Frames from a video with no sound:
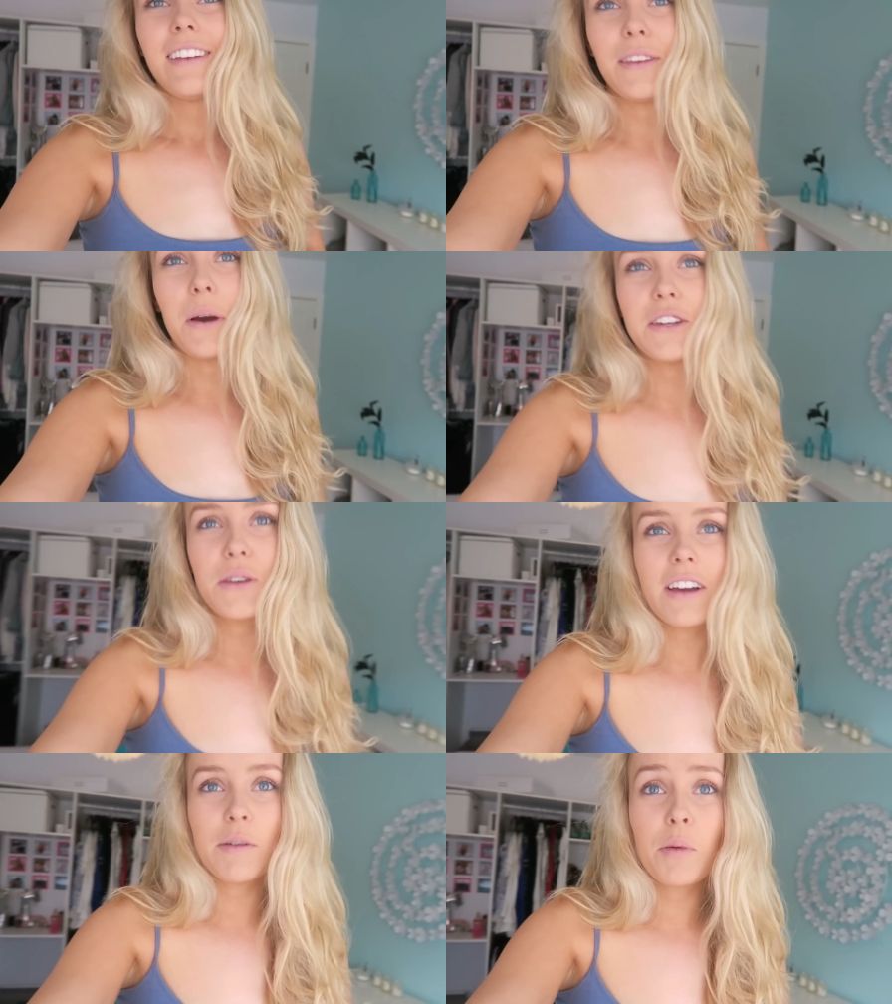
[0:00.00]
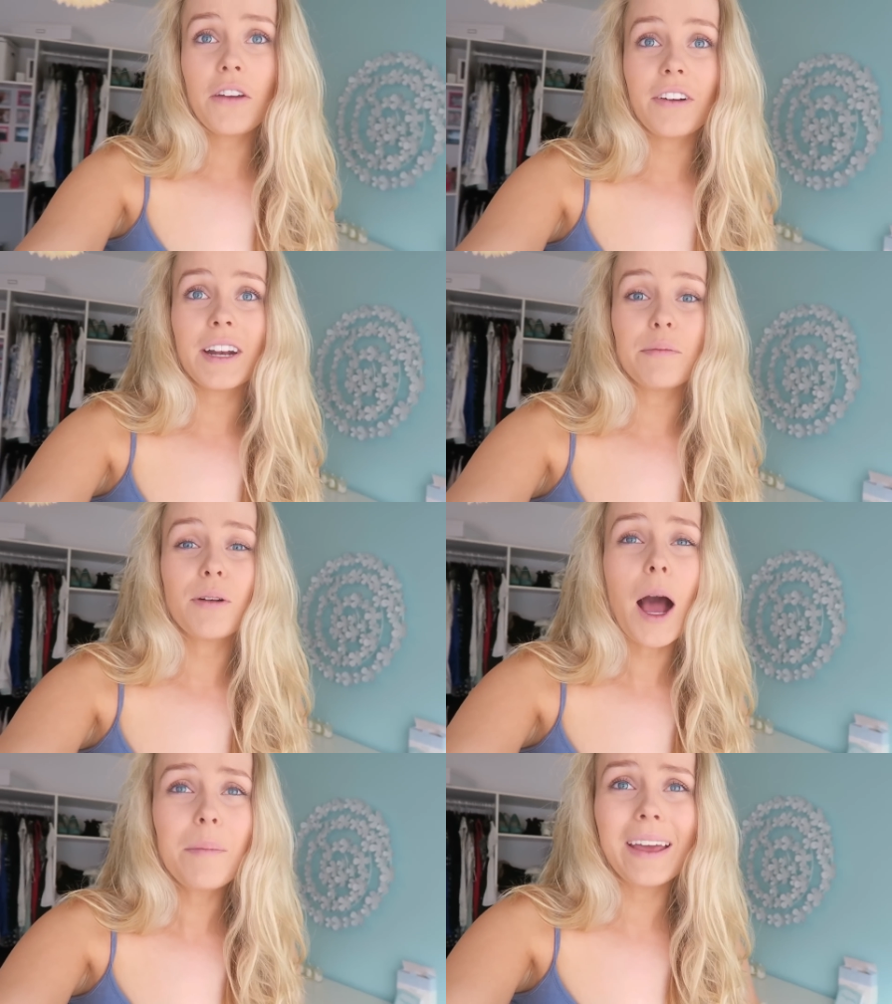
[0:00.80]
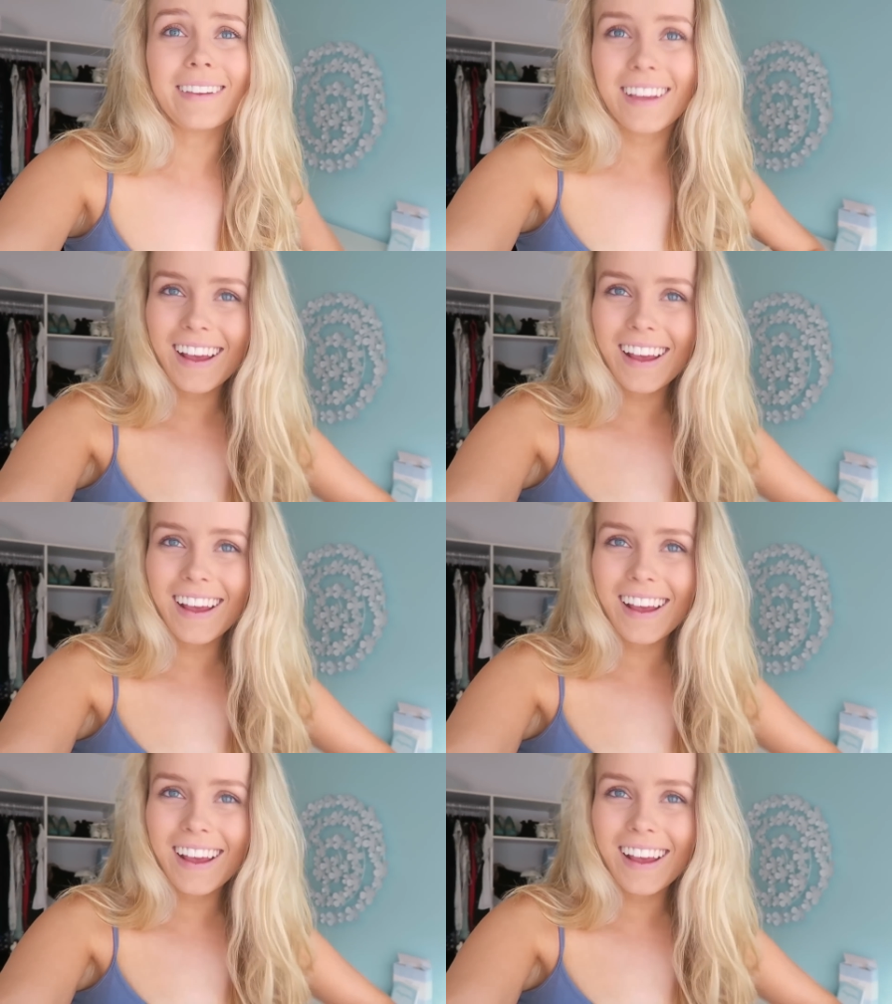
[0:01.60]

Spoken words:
So I do have a boyfriend, I promise.